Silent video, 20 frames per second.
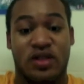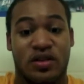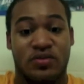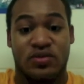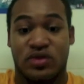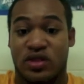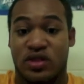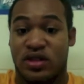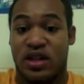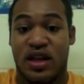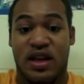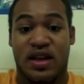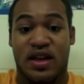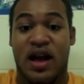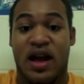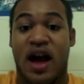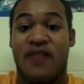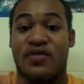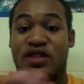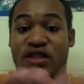um,
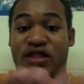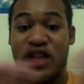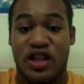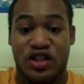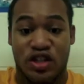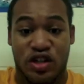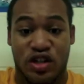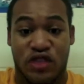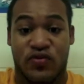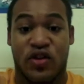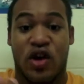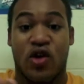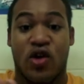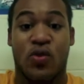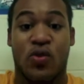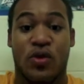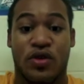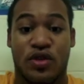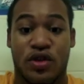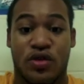conversation
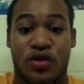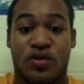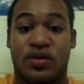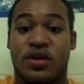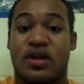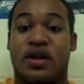flowing with you.